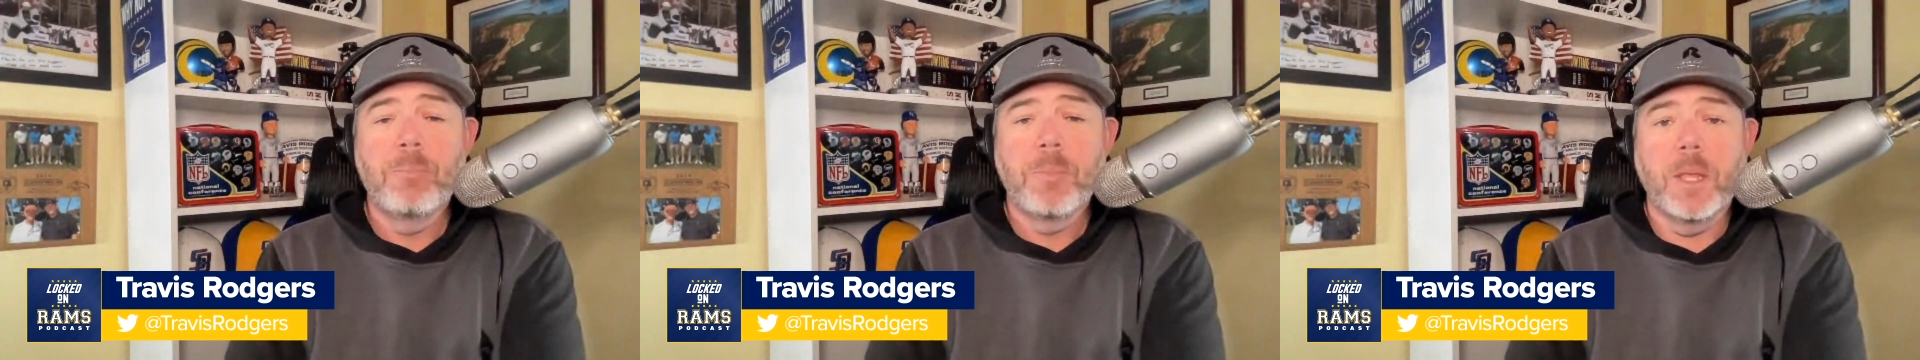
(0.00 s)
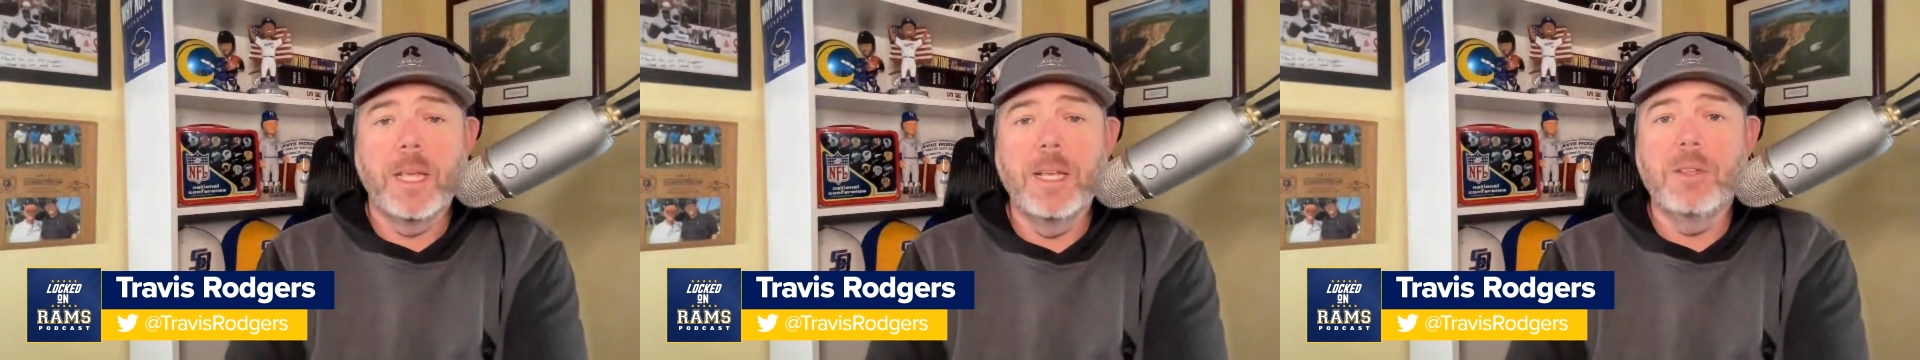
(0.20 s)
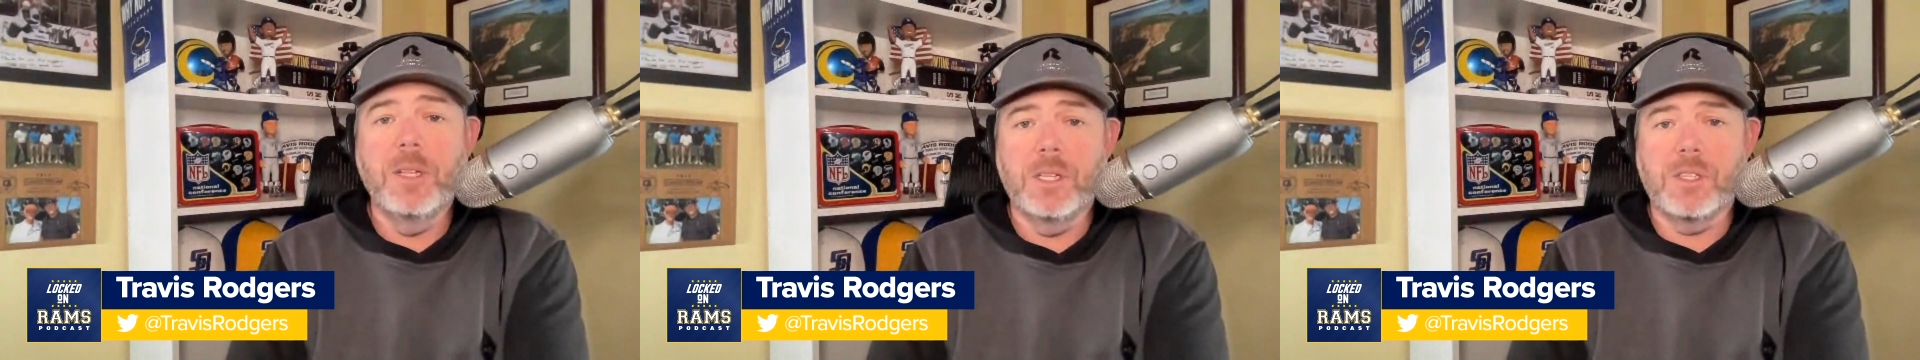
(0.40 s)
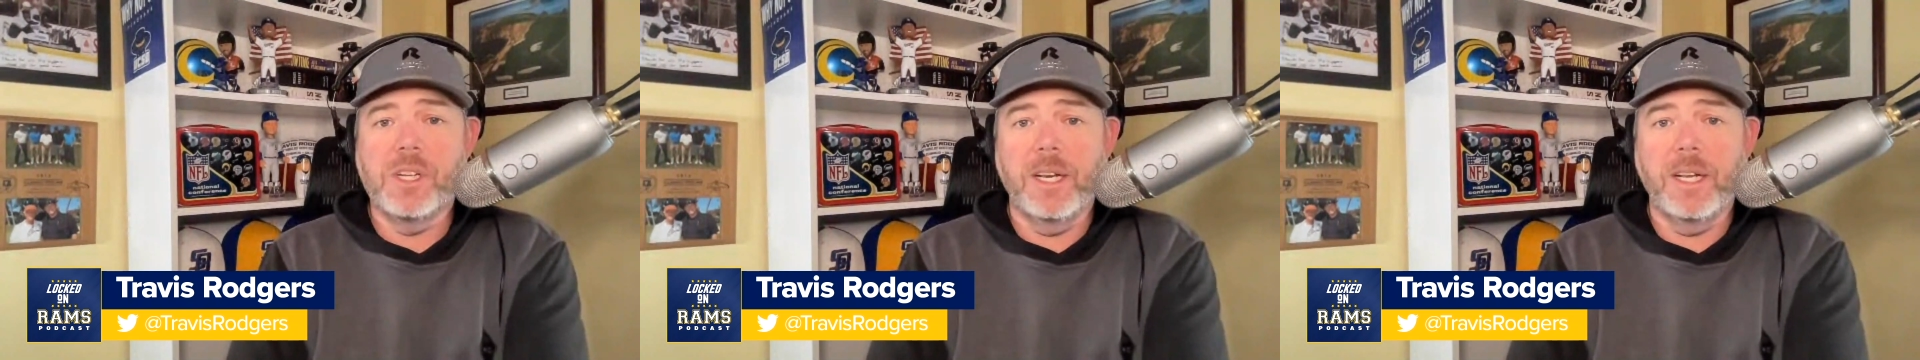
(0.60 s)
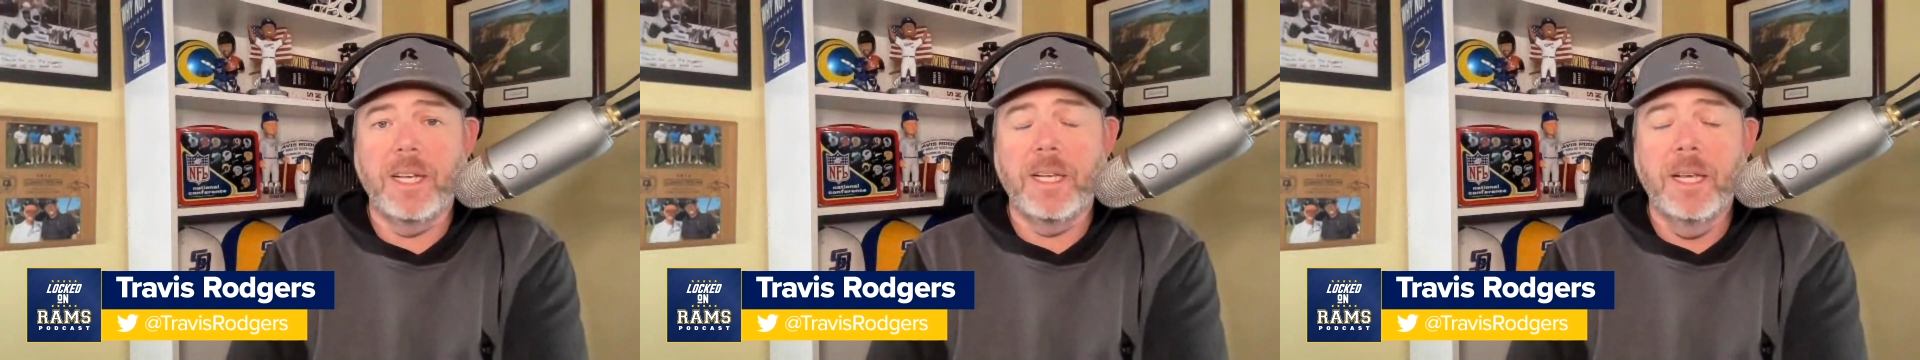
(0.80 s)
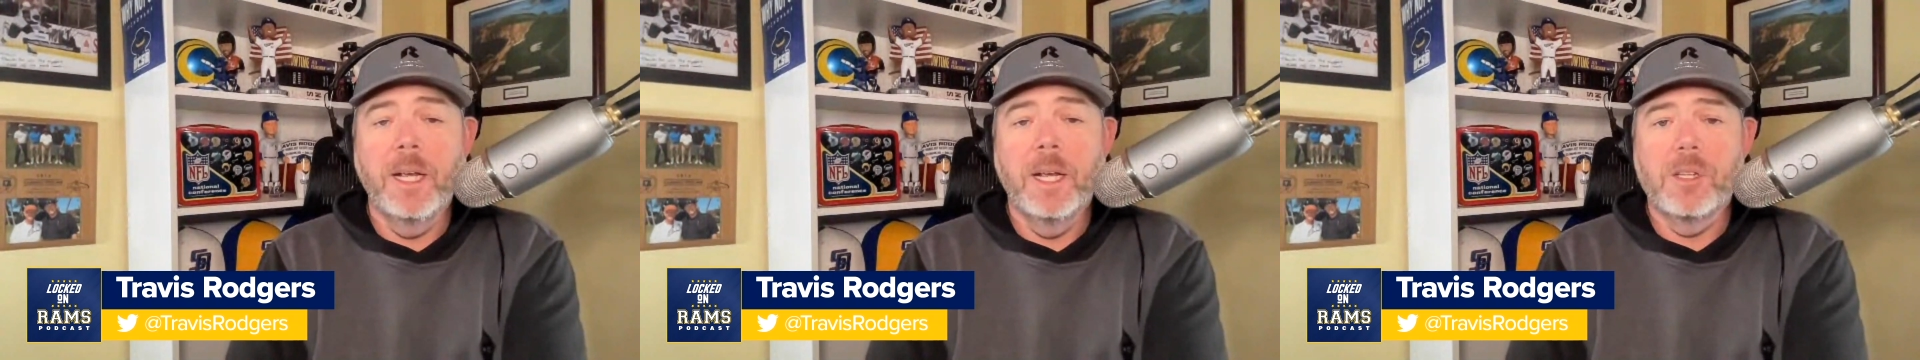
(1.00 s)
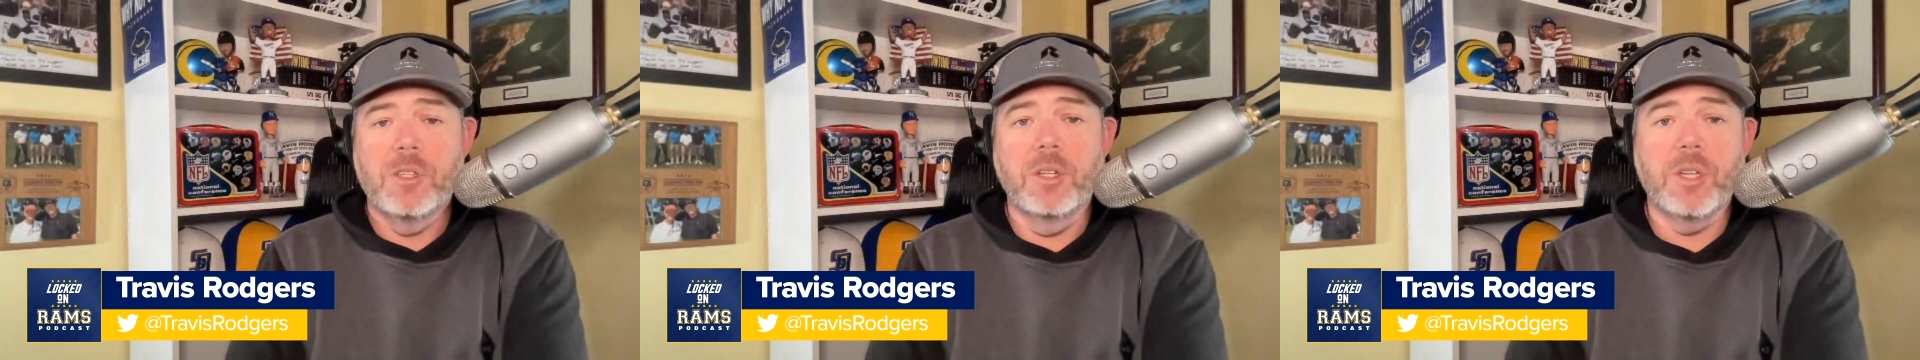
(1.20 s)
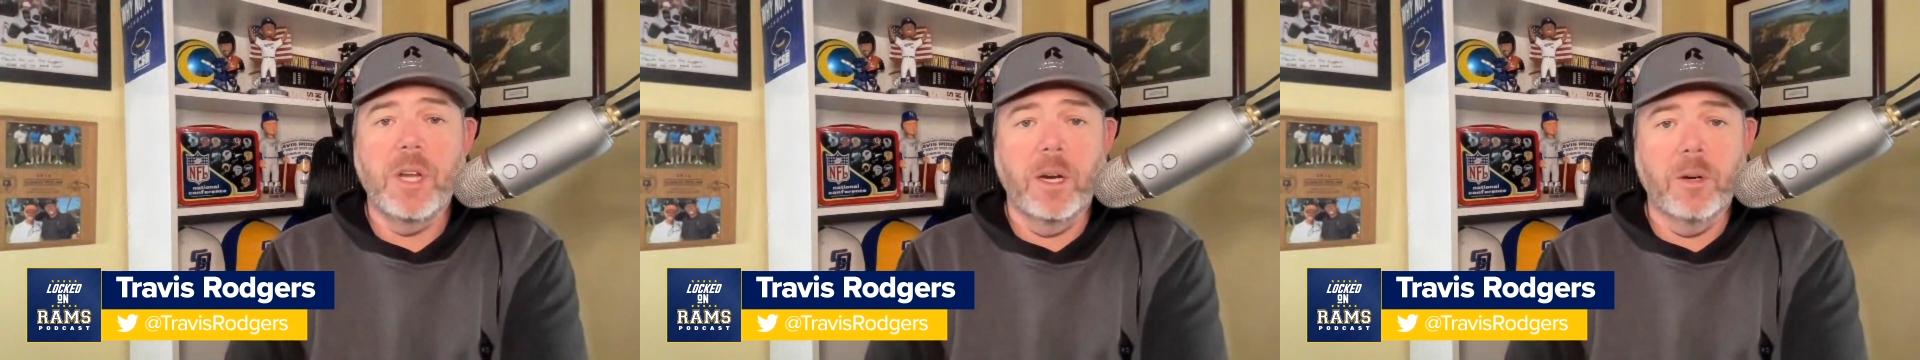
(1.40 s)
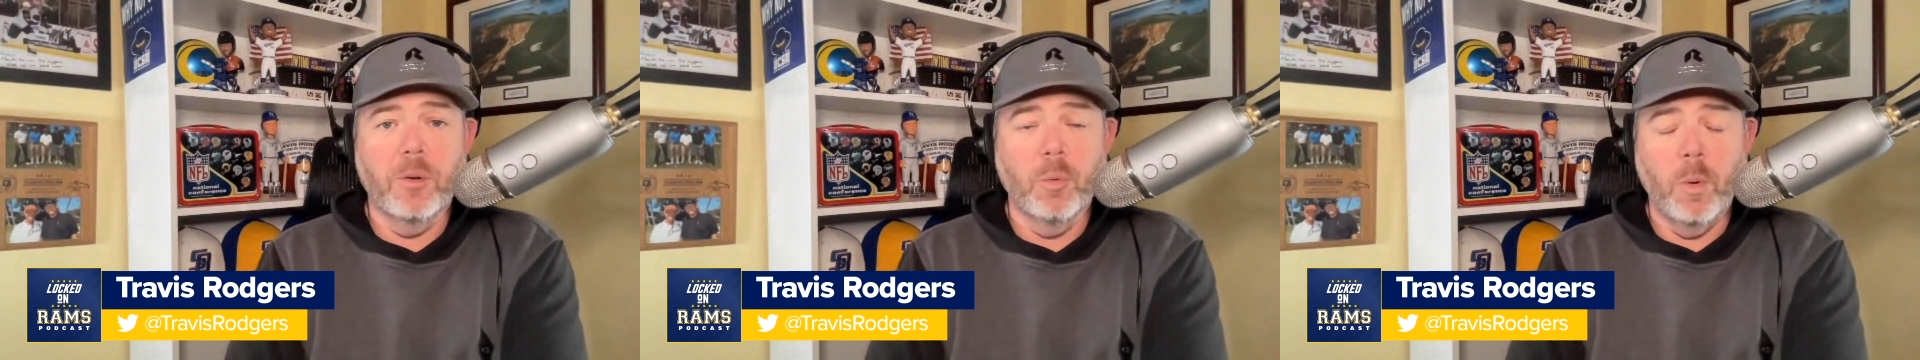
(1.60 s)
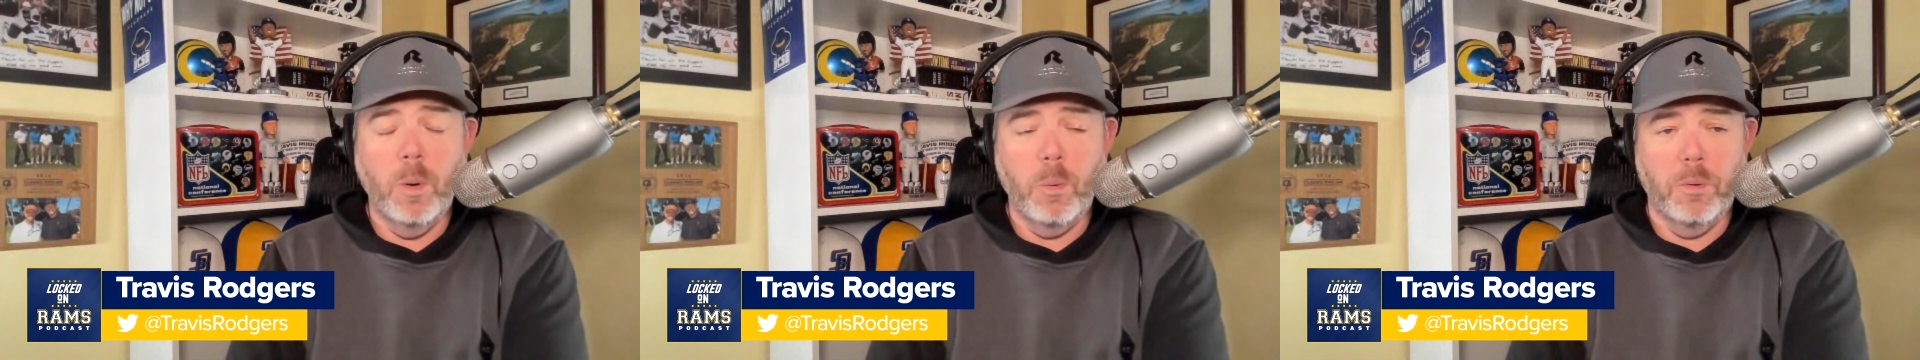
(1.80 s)
in this city since Andrew
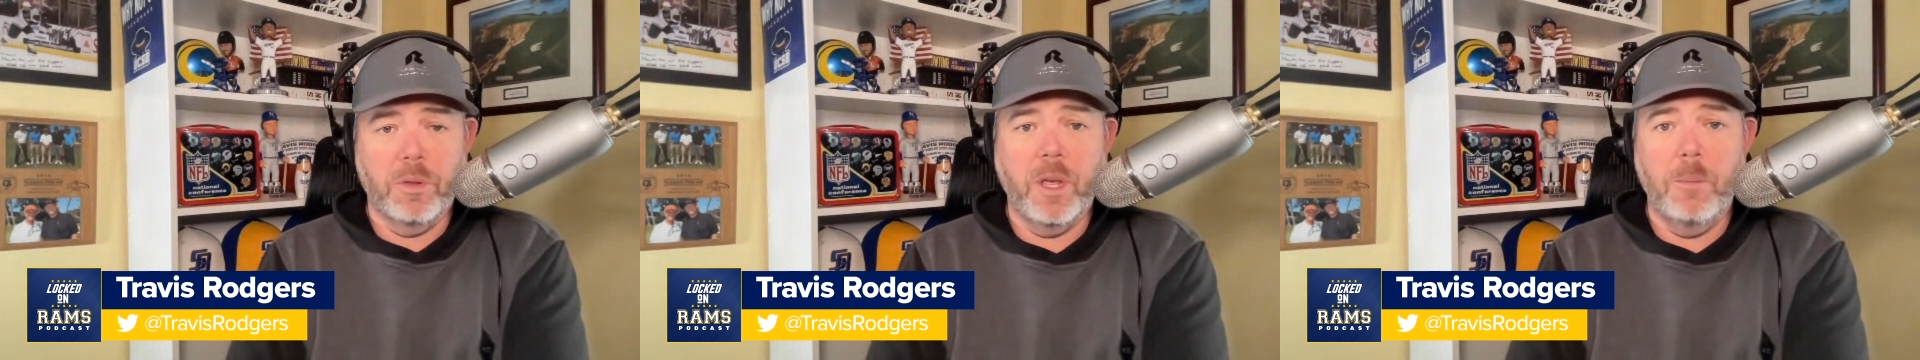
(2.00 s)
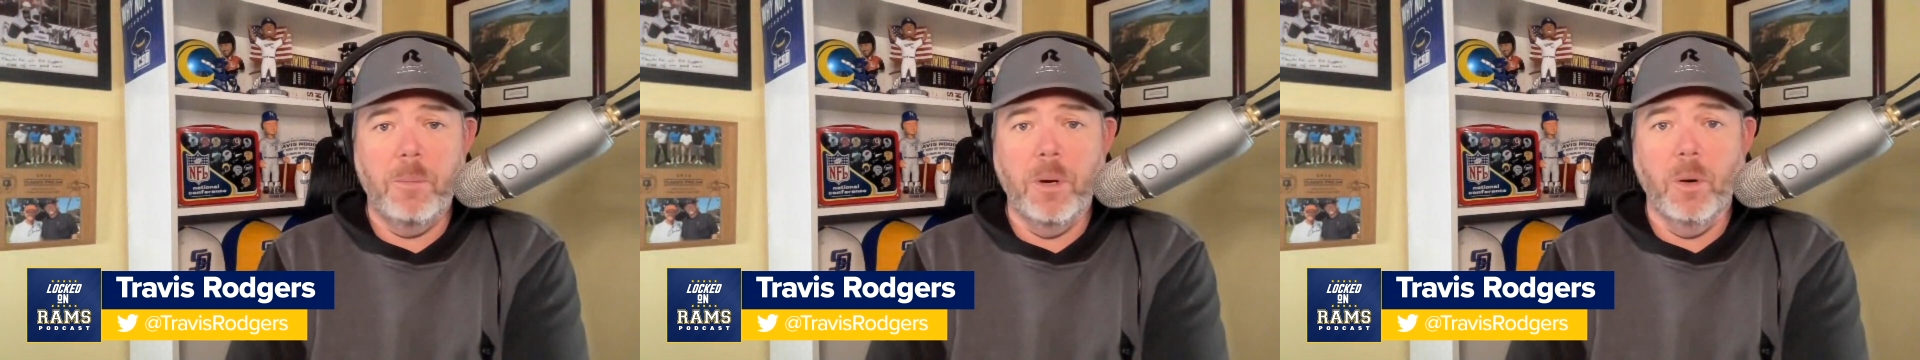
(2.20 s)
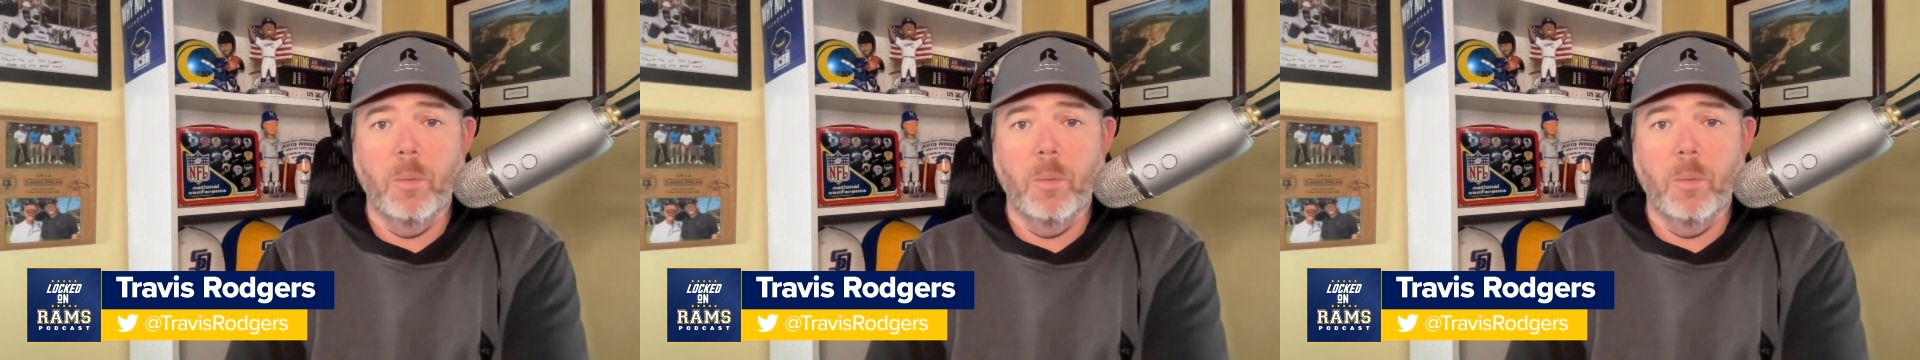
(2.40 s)
Whitworth came here.